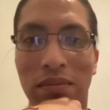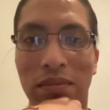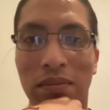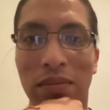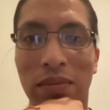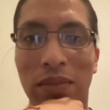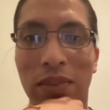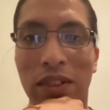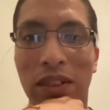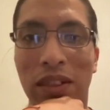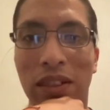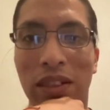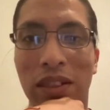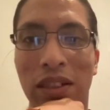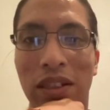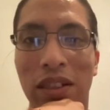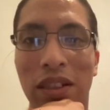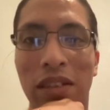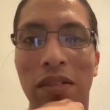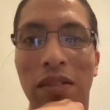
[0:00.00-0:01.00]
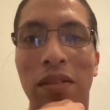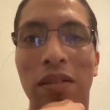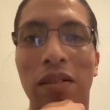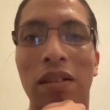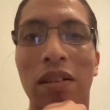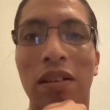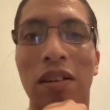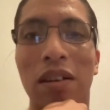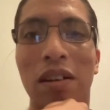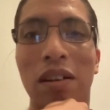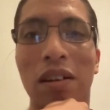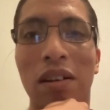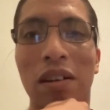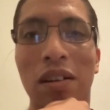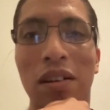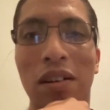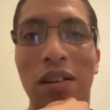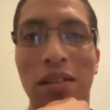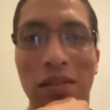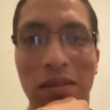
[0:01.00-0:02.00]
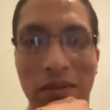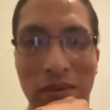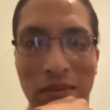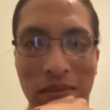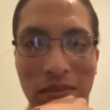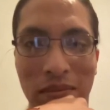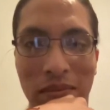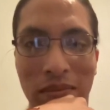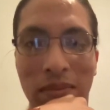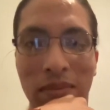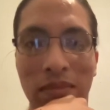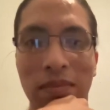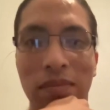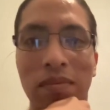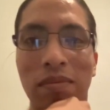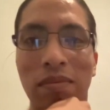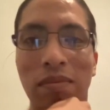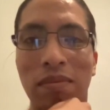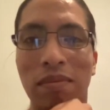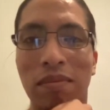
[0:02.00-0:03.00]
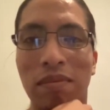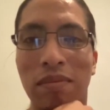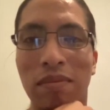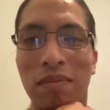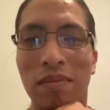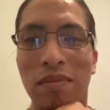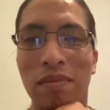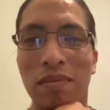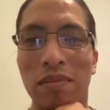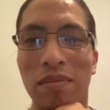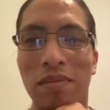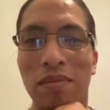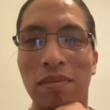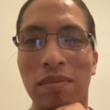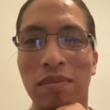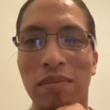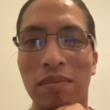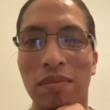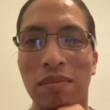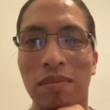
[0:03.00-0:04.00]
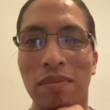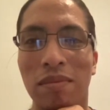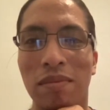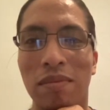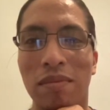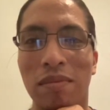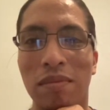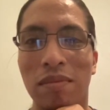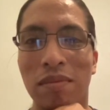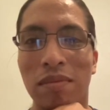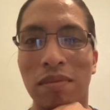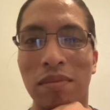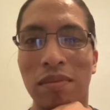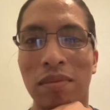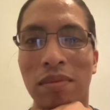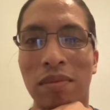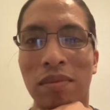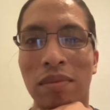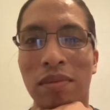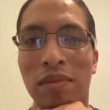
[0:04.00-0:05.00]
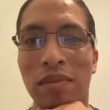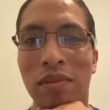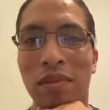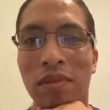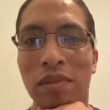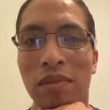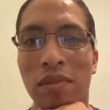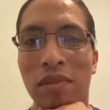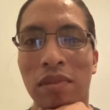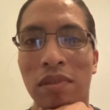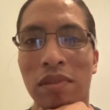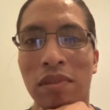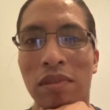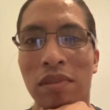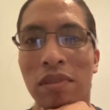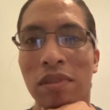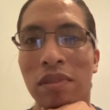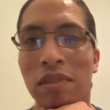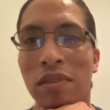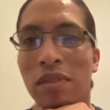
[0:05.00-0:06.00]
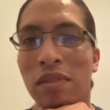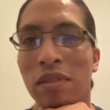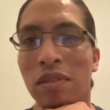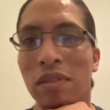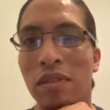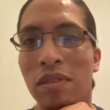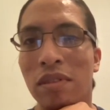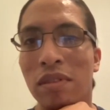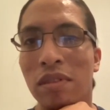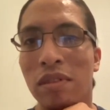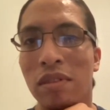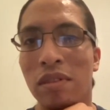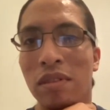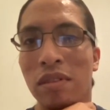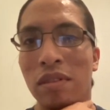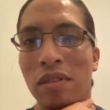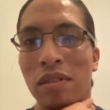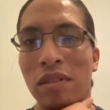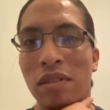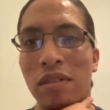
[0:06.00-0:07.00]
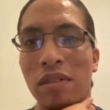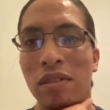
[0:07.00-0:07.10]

[no speech]